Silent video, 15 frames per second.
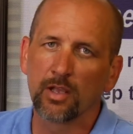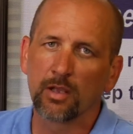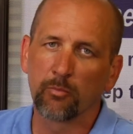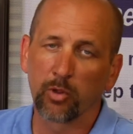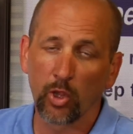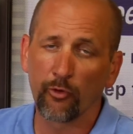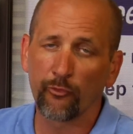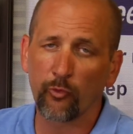
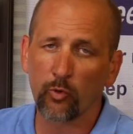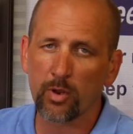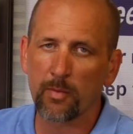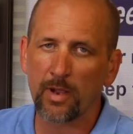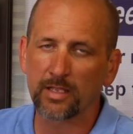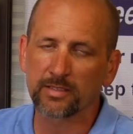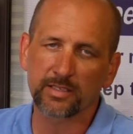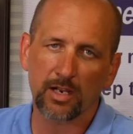below forty
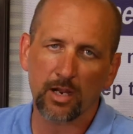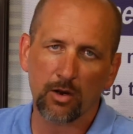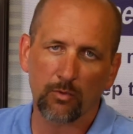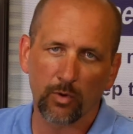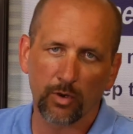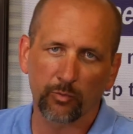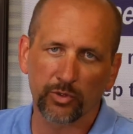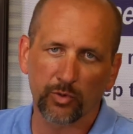miles an hour,
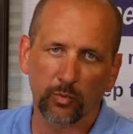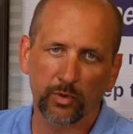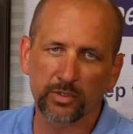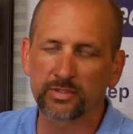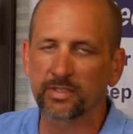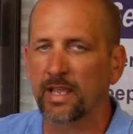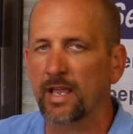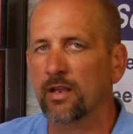run with the
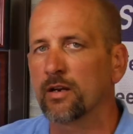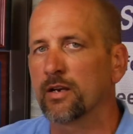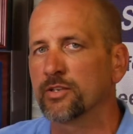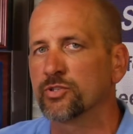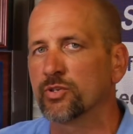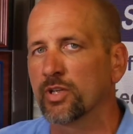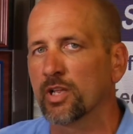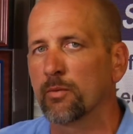windows down, and
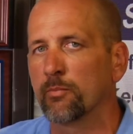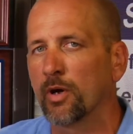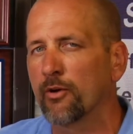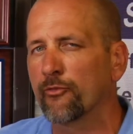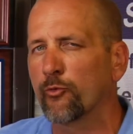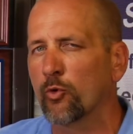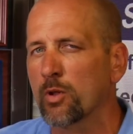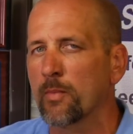as you get
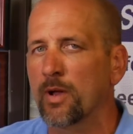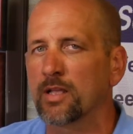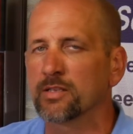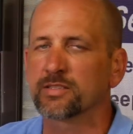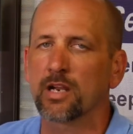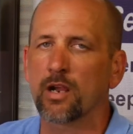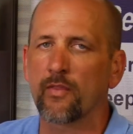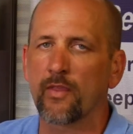above forty miles
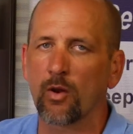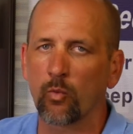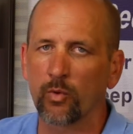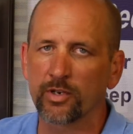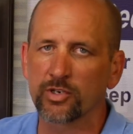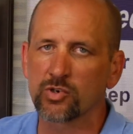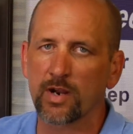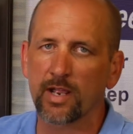an hour and that
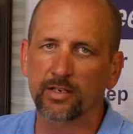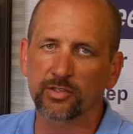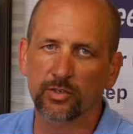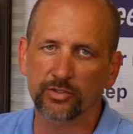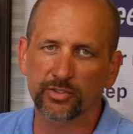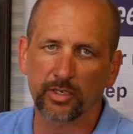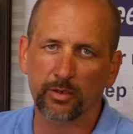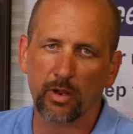wind drag
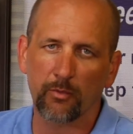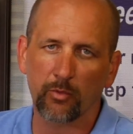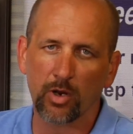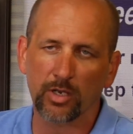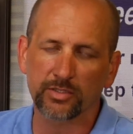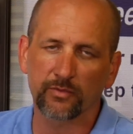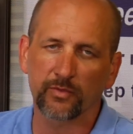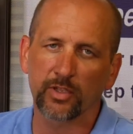starts to come
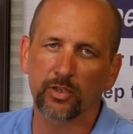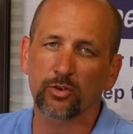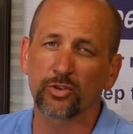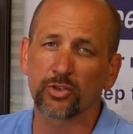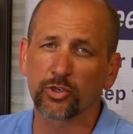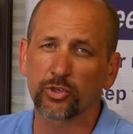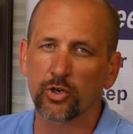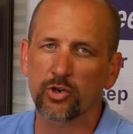across the vehicle,
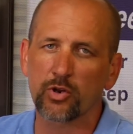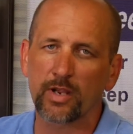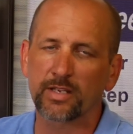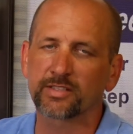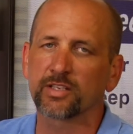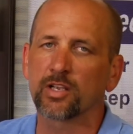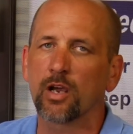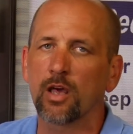you can turn your A
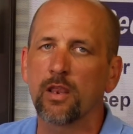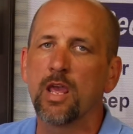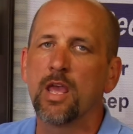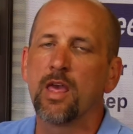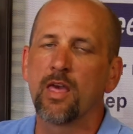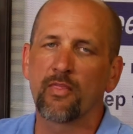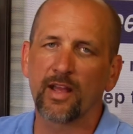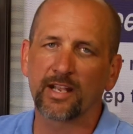C on.
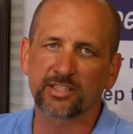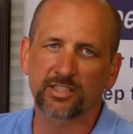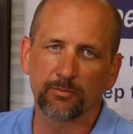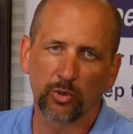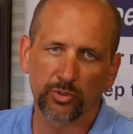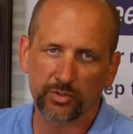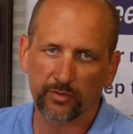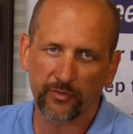That's the
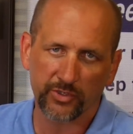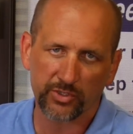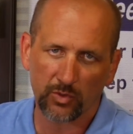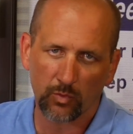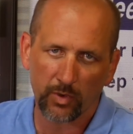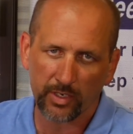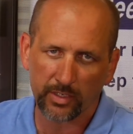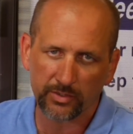most
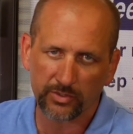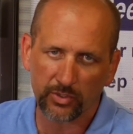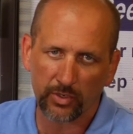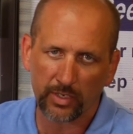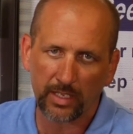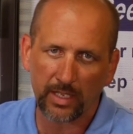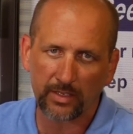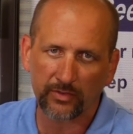efficient way
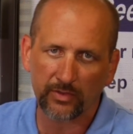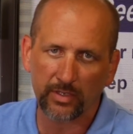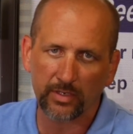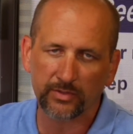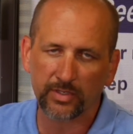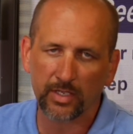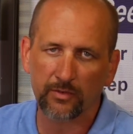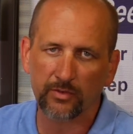concerning A C
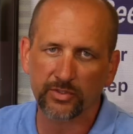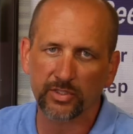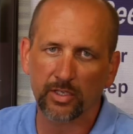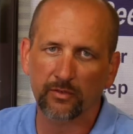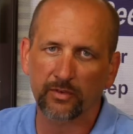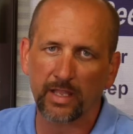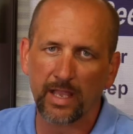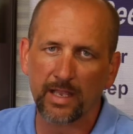to save
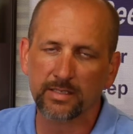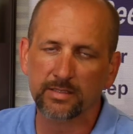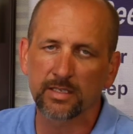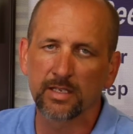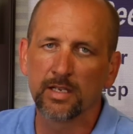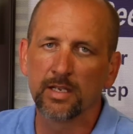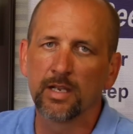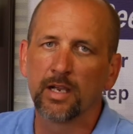yourself gas.
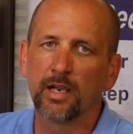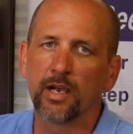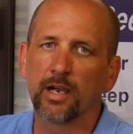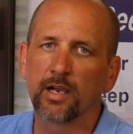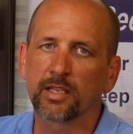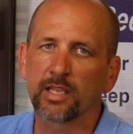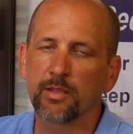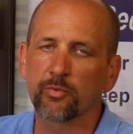
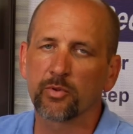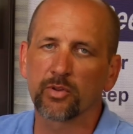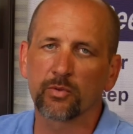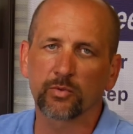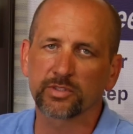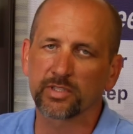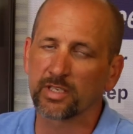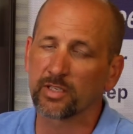Uh, keeping,
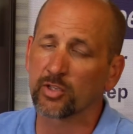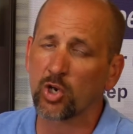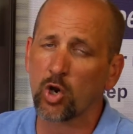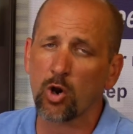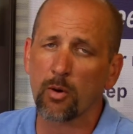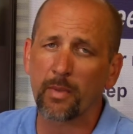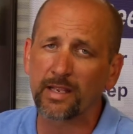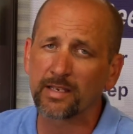once again, the
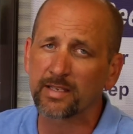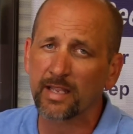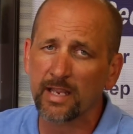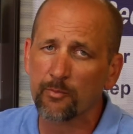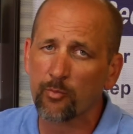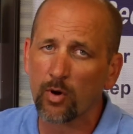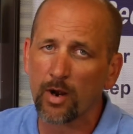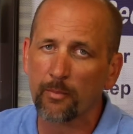car
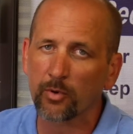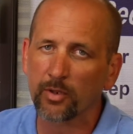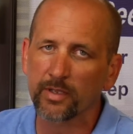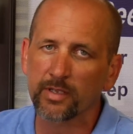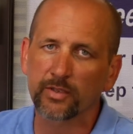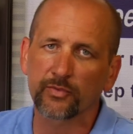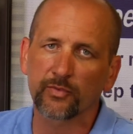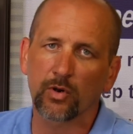maintained
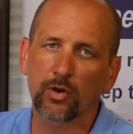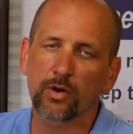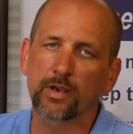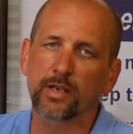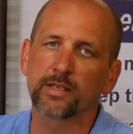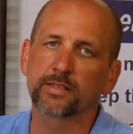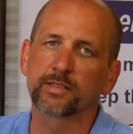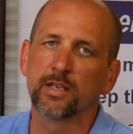properly as far
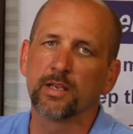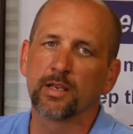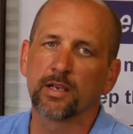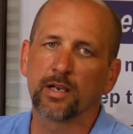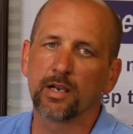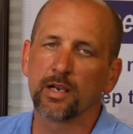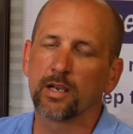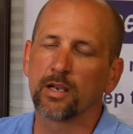as
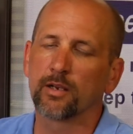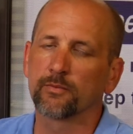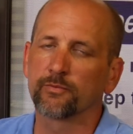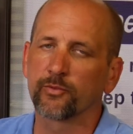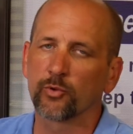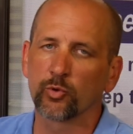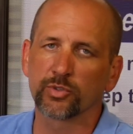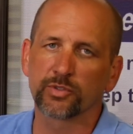uh,
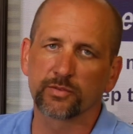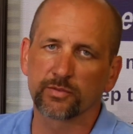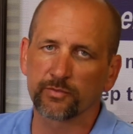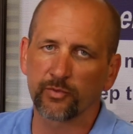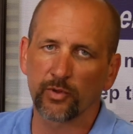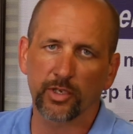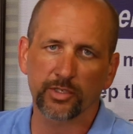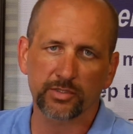fluids
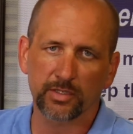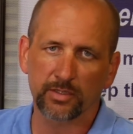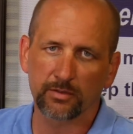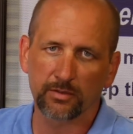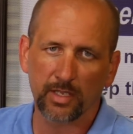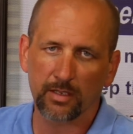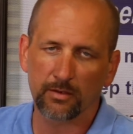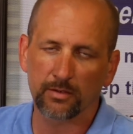flushed
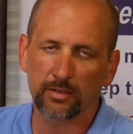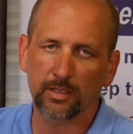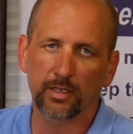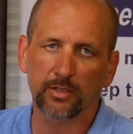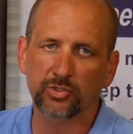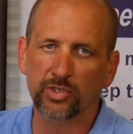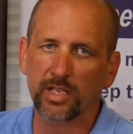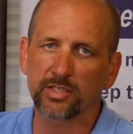and, and
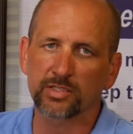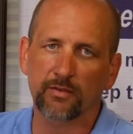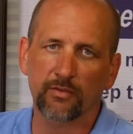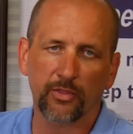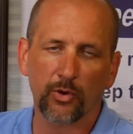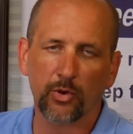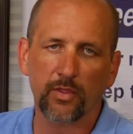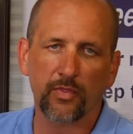uh, changed every
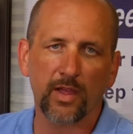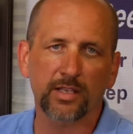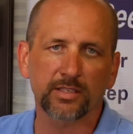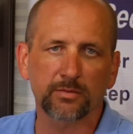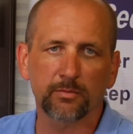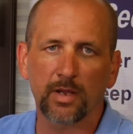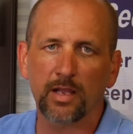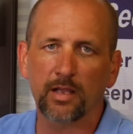thirty
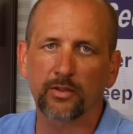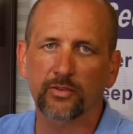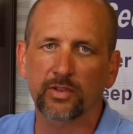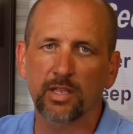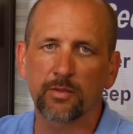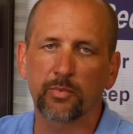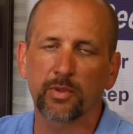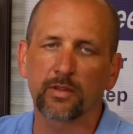thousand miles,
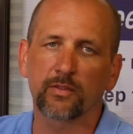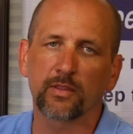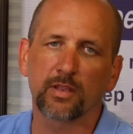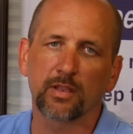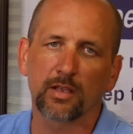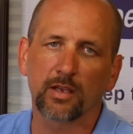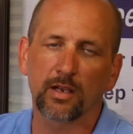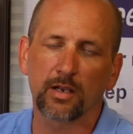keeping
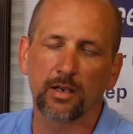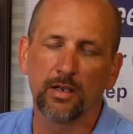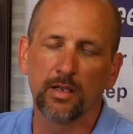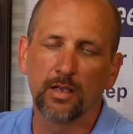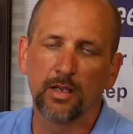the uh,